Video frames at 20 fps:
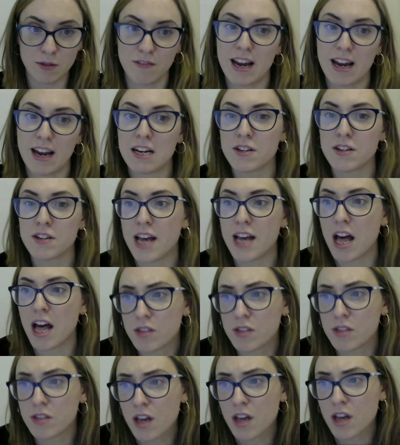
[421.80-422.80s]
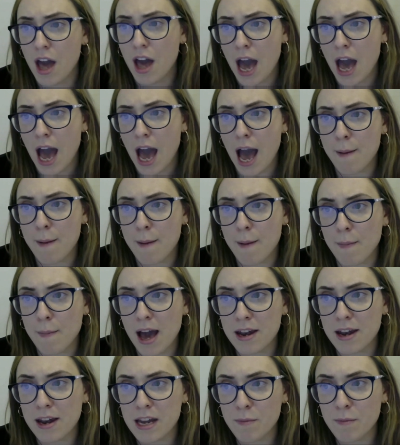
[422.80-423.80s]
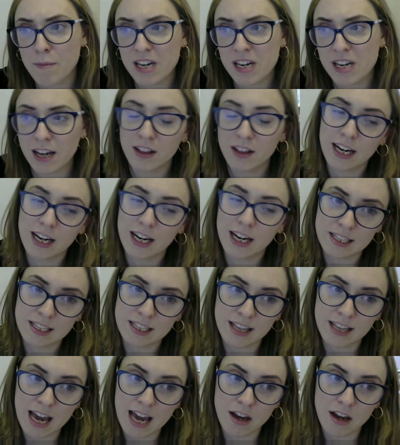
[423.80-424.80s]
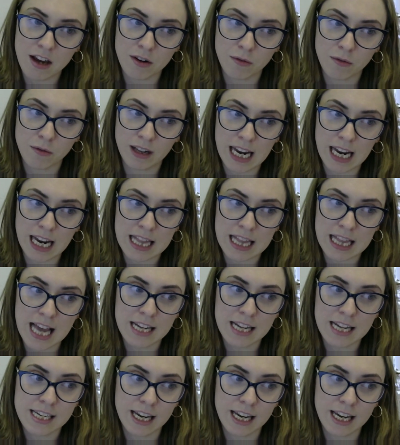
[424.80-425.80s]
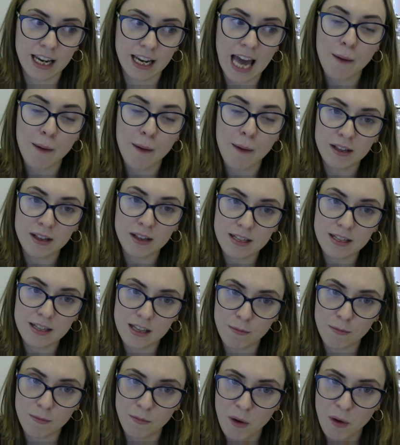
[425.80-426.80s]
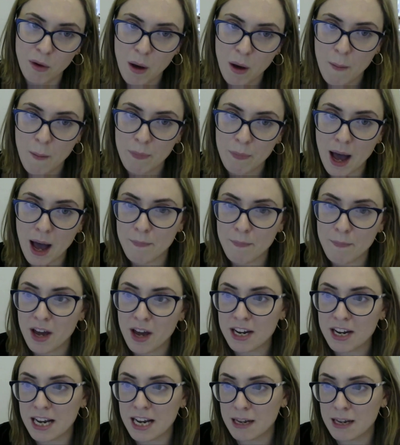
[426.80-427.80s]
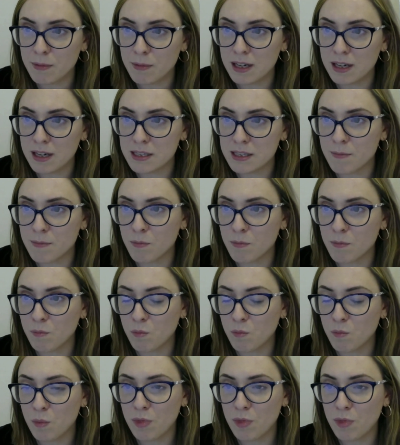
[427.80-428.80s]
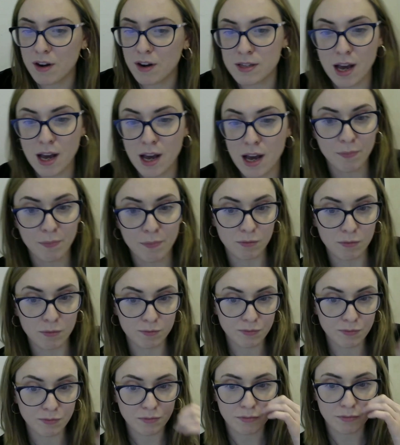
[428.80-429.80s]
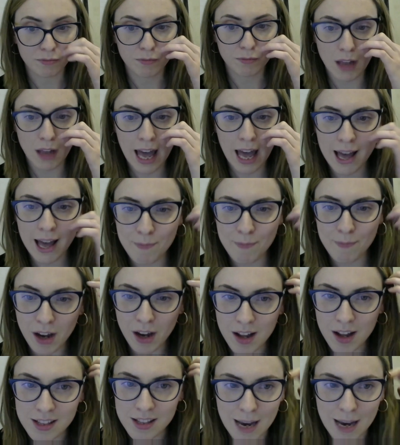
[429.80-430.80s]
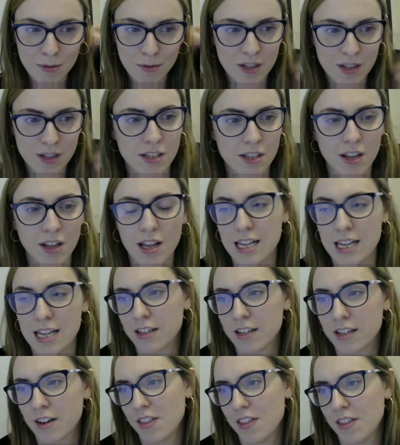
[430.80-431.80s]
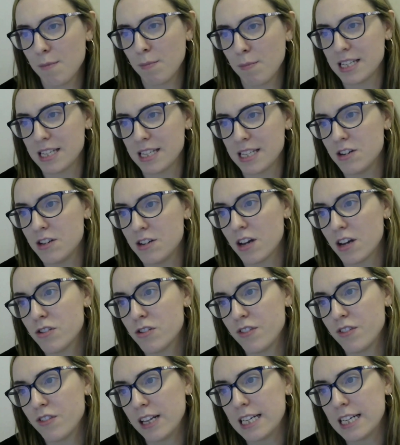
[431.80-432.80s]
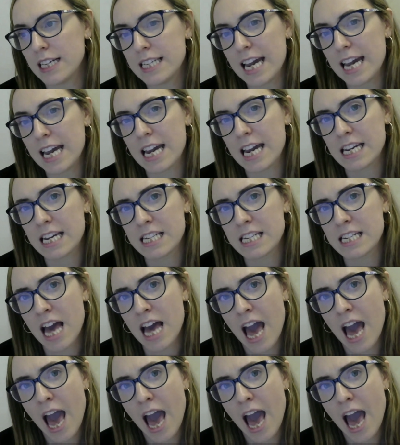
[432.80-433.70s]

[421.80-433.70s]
which we find ourselves, and in particular, as I say, relating that to capitalism and neoliberalism. There's a concept which is called the prison industrial estate,